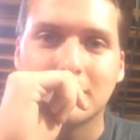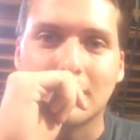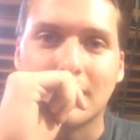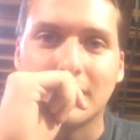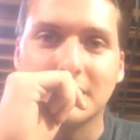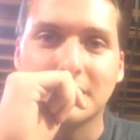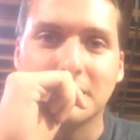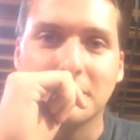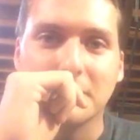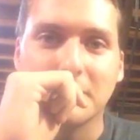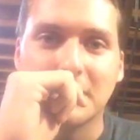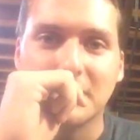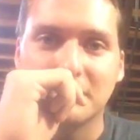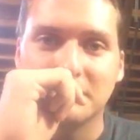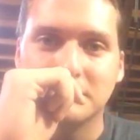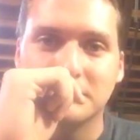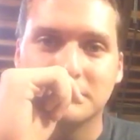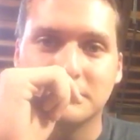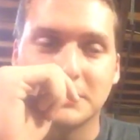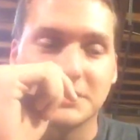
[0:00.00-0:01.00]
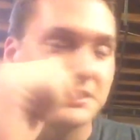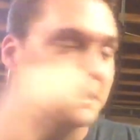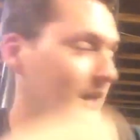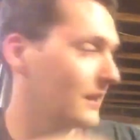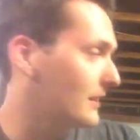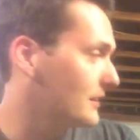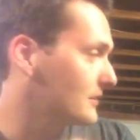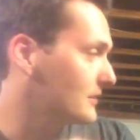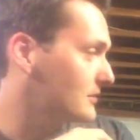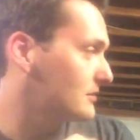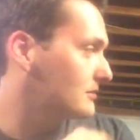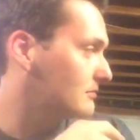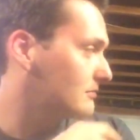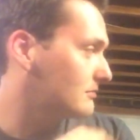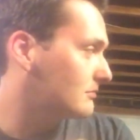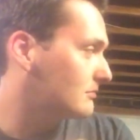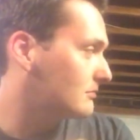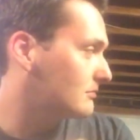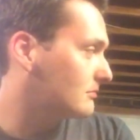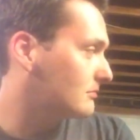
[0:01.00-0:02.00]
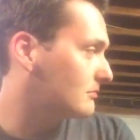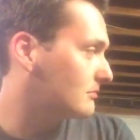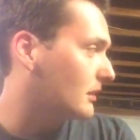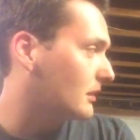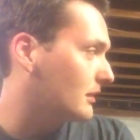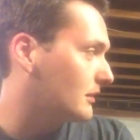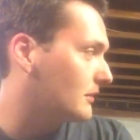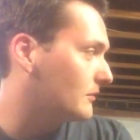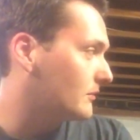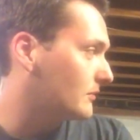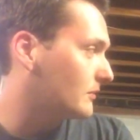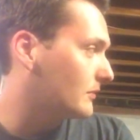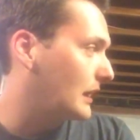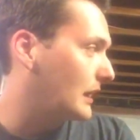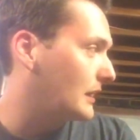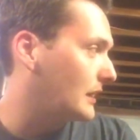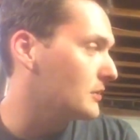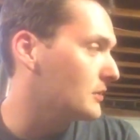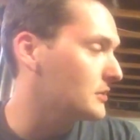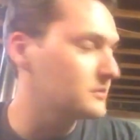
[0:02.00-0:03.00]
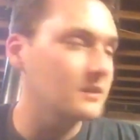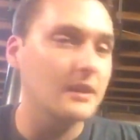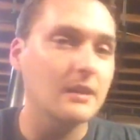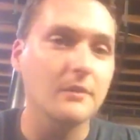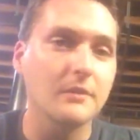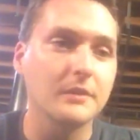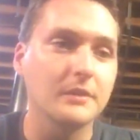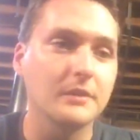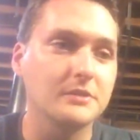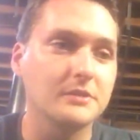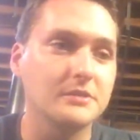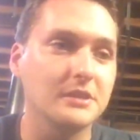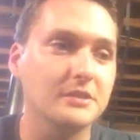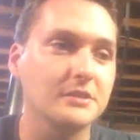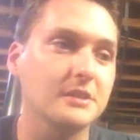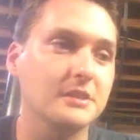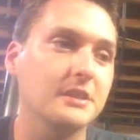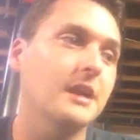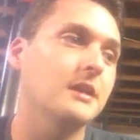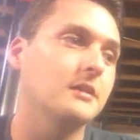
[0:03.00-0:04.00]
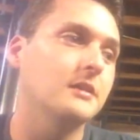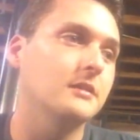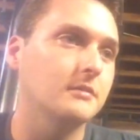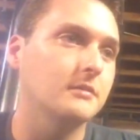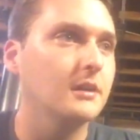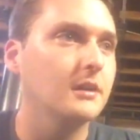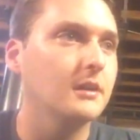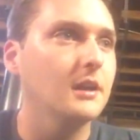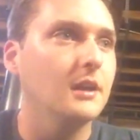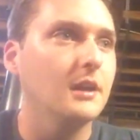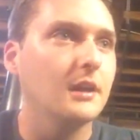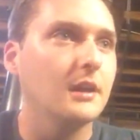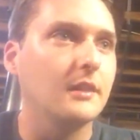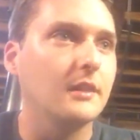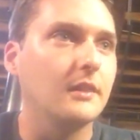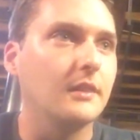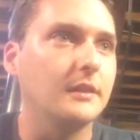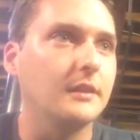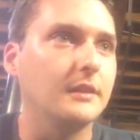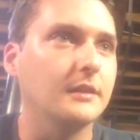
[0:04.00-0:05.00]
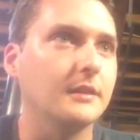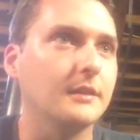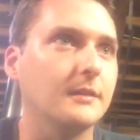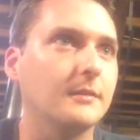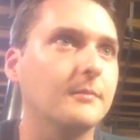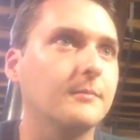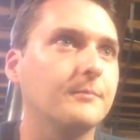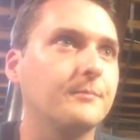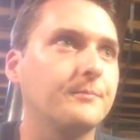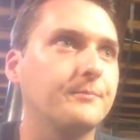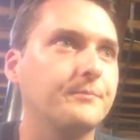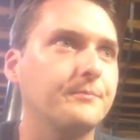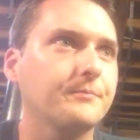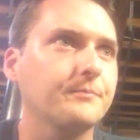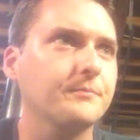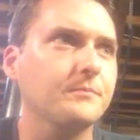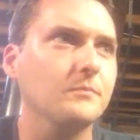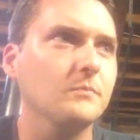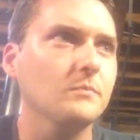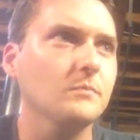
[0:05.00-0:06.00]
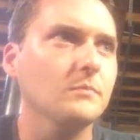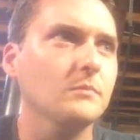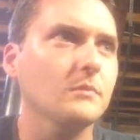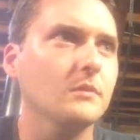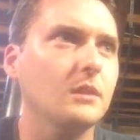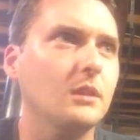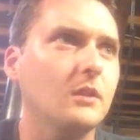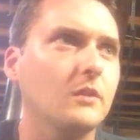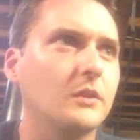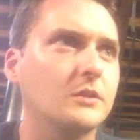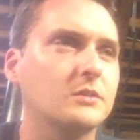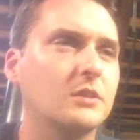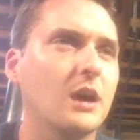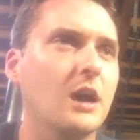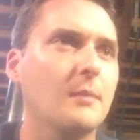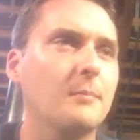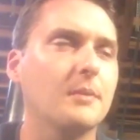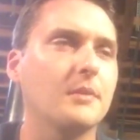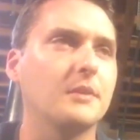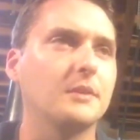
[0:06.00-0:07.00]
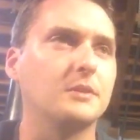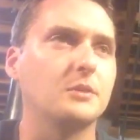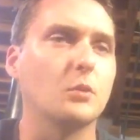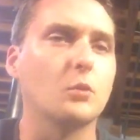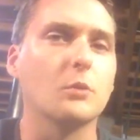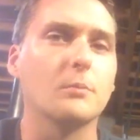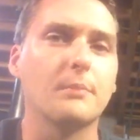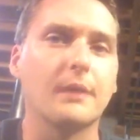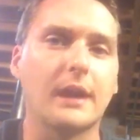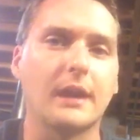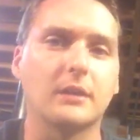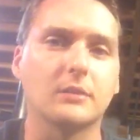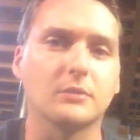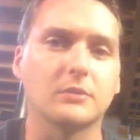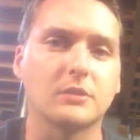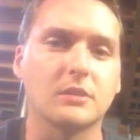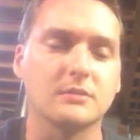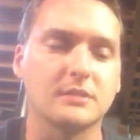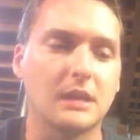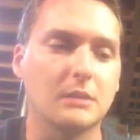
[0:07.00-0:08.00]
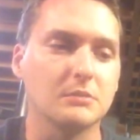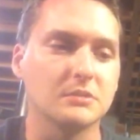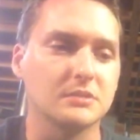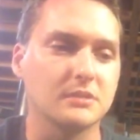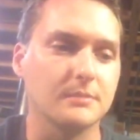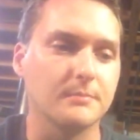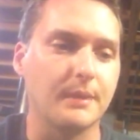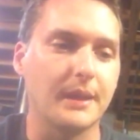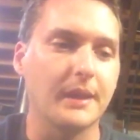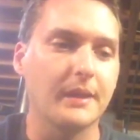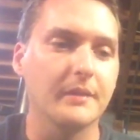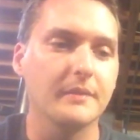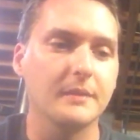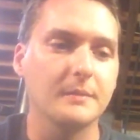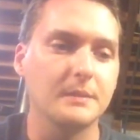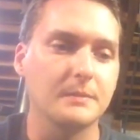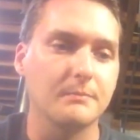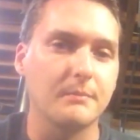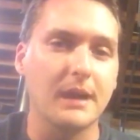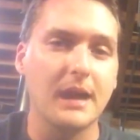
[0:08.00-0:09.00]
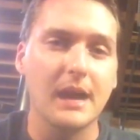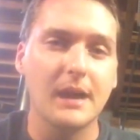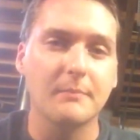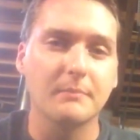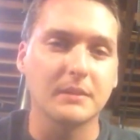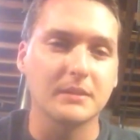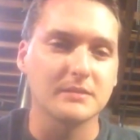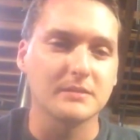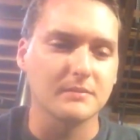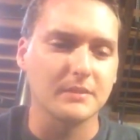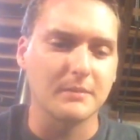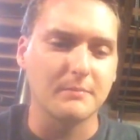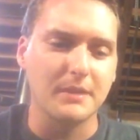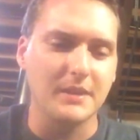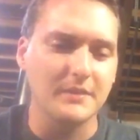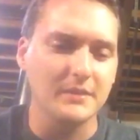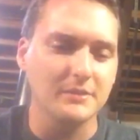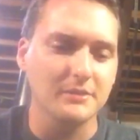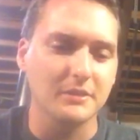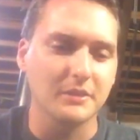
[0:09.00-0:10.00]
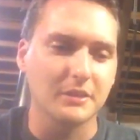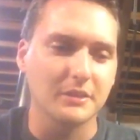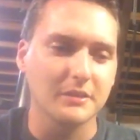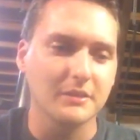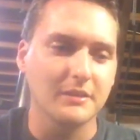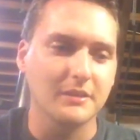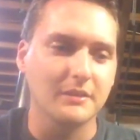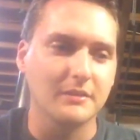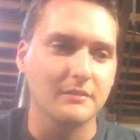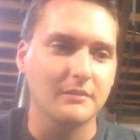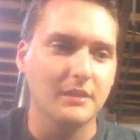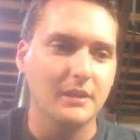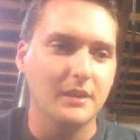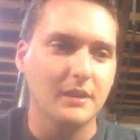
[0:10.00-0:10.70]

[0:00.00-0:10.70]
I didn't know that. But yeah, that's I noticed that on the 68, the top of the door panels, because I was comparing them to mine because I'm like, man, these look good.